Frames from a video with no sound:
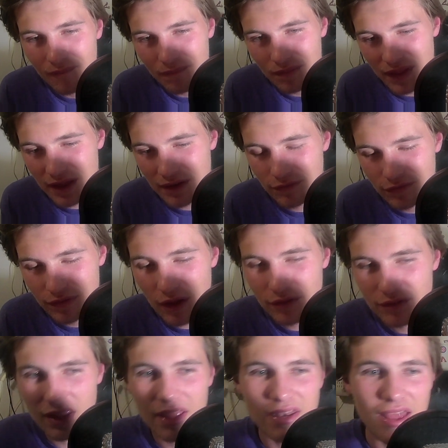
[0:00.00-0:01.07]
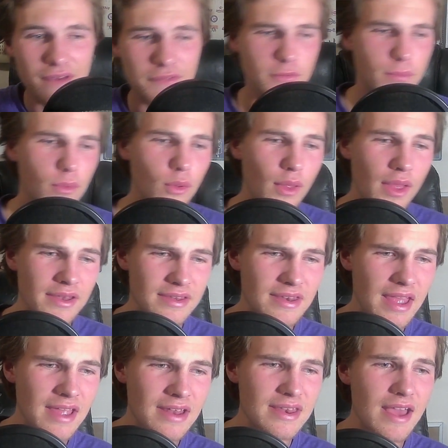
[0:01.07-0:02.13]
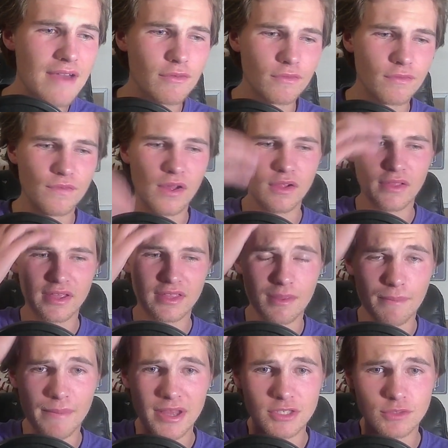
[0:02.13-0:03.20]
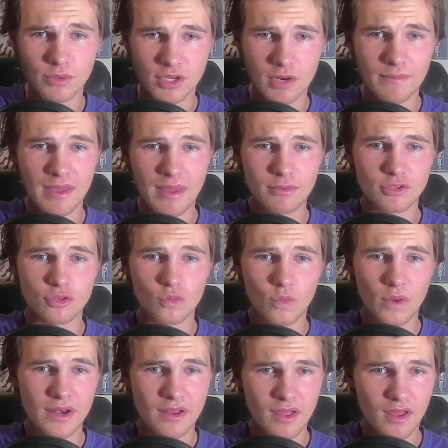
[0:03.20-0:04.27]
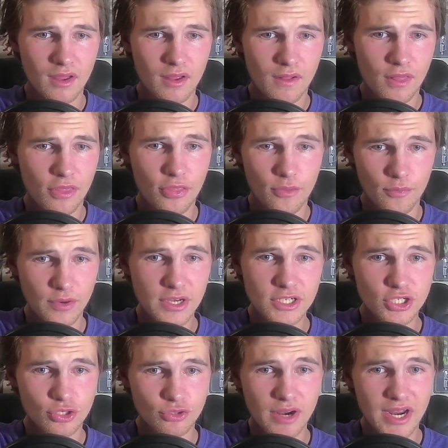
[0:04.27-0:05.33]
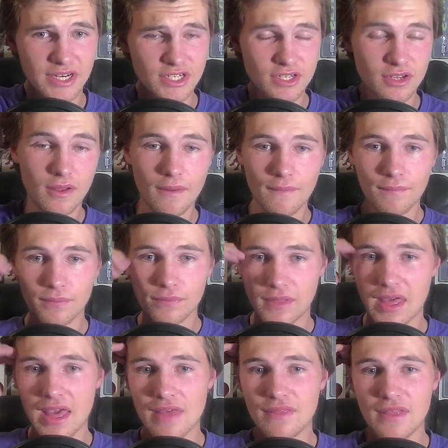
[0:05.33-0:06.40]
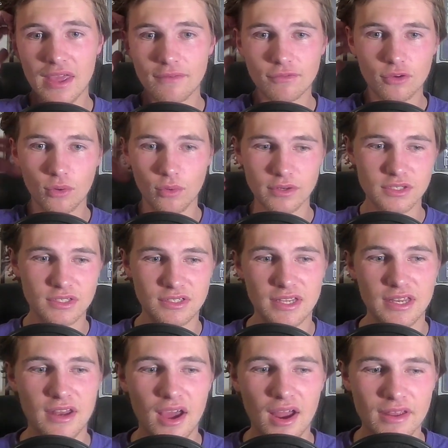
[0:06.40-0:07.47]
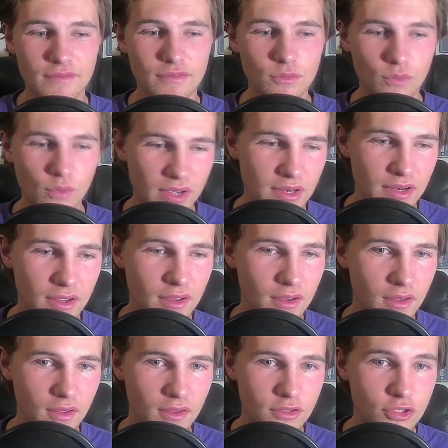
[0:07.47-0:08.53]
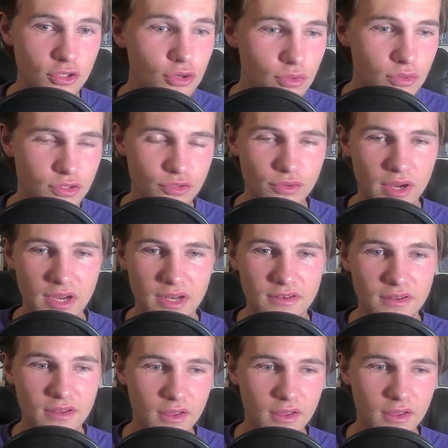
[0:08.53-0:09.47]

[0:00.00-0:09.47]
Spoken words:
it felt inevitable. It never felt like the Mets were going to be able to win 3 straight. And they, of course, did not even win 2 straight.